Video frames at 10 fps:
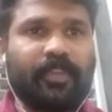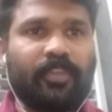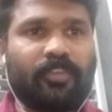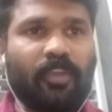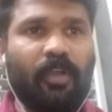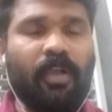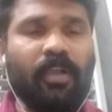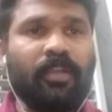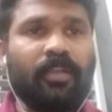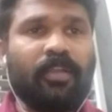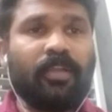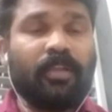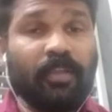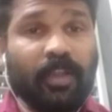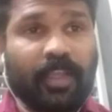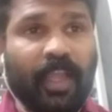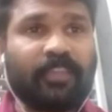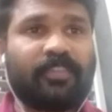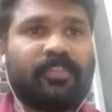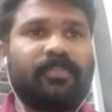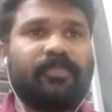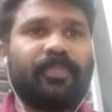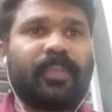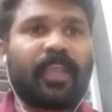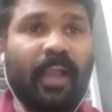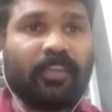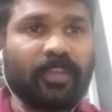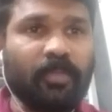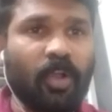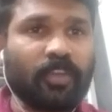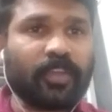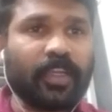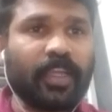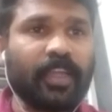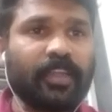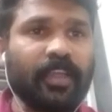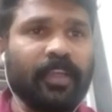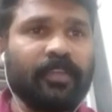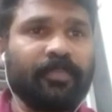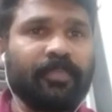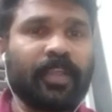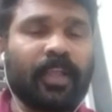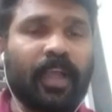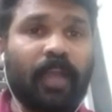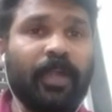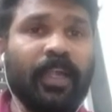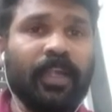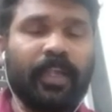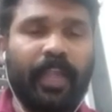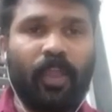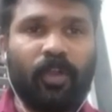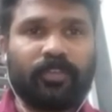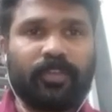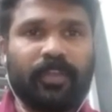chalk, you will get calcium oxide and carbon dioxide.